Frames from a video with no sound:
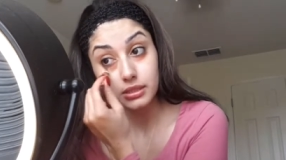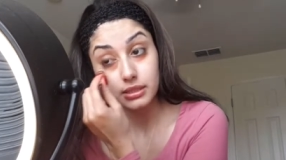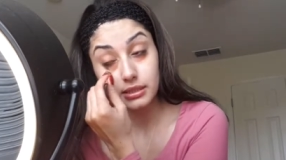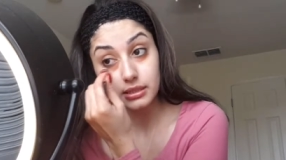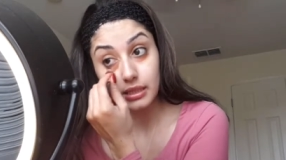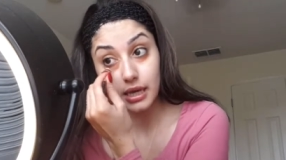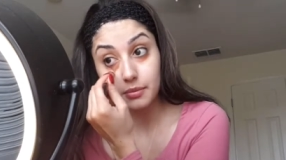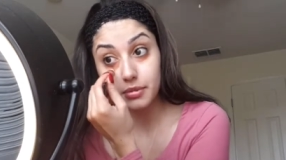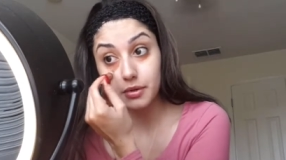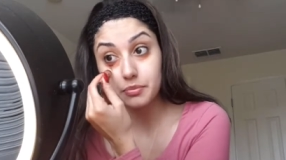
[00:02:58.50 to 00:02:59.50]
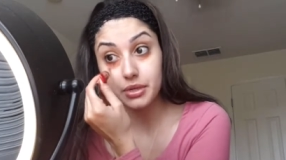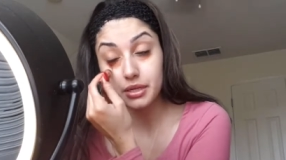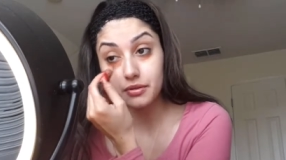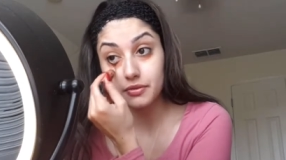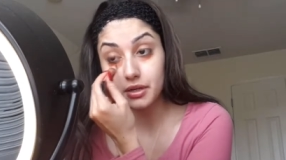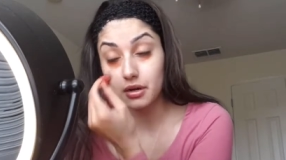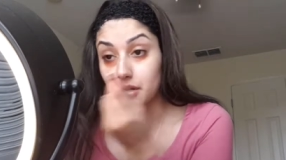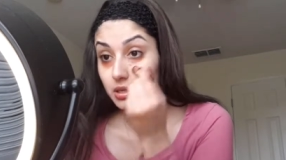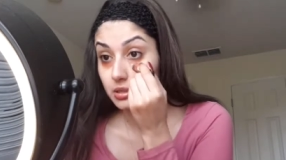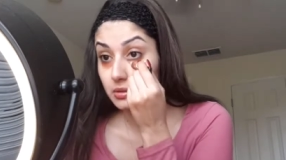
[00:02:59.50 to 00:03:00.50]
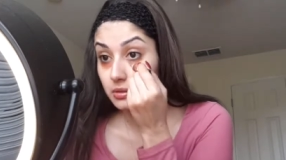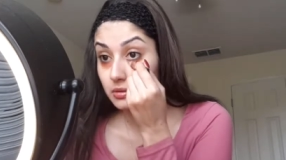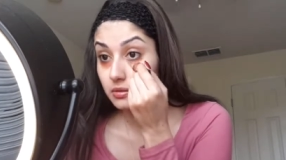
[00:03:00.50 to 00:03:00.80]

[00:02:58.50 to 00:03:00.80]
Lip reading: just dab a bit of it on